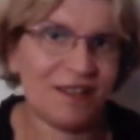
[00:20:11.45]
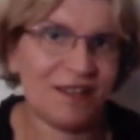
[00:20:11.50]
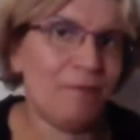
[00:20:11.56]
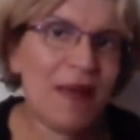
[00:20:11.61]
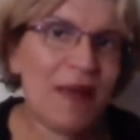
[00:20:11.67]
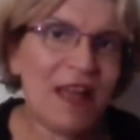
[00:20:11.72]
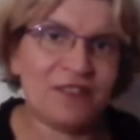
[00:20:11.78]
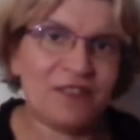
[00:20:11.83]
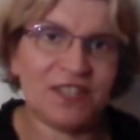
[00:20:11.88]
a
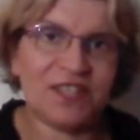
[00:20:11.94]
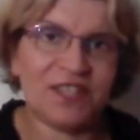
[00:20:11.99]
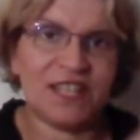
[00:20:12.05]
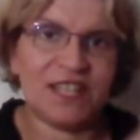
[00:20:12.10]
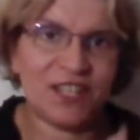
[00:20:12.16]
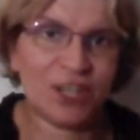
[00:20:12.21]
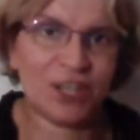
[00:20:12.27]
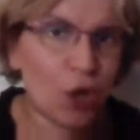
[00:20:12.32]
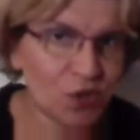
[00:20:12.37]
method
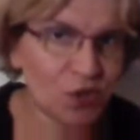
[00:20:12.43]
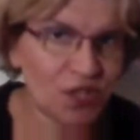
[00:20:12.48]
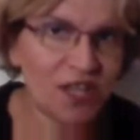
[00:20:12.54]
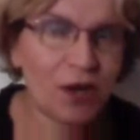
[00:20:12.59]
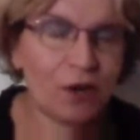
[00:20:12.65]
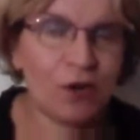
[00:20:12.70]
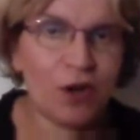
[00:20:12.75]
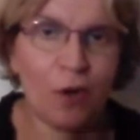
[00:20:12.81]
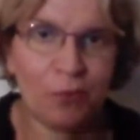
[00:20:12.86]
that goes
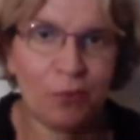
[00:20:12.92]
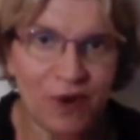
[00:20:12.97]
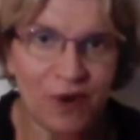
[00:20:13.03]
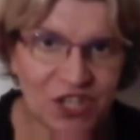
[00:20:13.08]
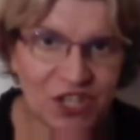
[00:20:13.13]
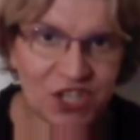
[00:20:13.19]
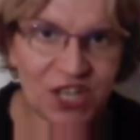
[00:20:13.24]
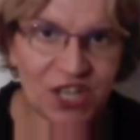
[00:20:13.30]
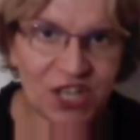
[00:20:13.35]
in an
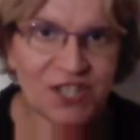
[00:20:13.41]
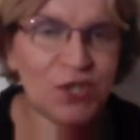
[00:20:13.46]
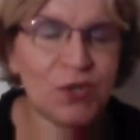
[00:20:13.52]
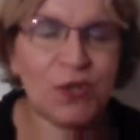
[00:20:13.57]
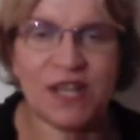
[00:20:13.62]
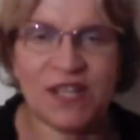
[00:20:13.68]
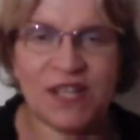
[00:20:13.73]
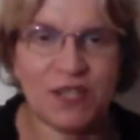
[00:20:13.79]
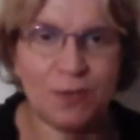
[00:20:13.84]
operation as
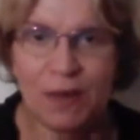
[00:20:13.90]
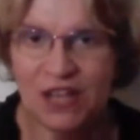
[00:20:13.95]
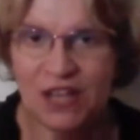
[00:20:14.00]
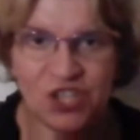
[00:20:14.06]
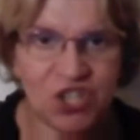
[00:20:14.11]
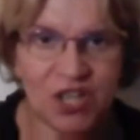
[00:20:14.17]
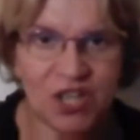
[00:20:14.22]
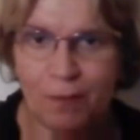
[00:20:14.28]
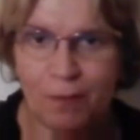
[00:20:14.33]
soon as you
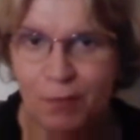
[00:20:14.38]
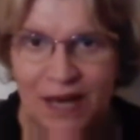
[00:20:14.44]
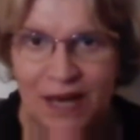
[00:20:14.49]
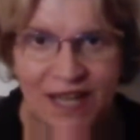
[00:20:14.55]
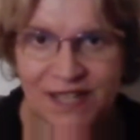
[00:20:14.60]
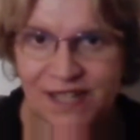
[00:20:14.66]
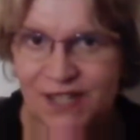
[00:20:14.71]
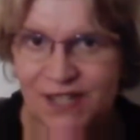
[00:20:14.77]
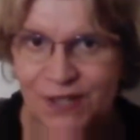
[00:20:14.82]
mention
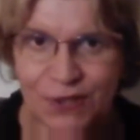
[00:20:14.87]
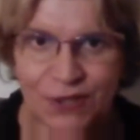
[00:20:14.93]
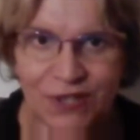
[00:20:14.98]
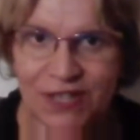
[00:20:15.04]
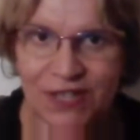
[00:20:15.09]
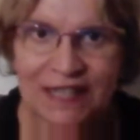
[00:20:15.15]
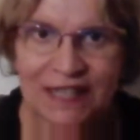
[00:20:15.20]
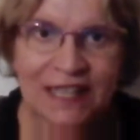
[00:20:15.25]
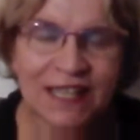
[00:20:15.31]
implants
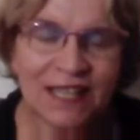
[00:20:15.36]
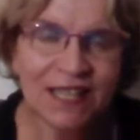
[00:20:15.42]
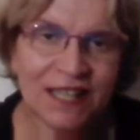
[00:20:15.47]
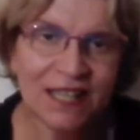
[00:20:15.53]
or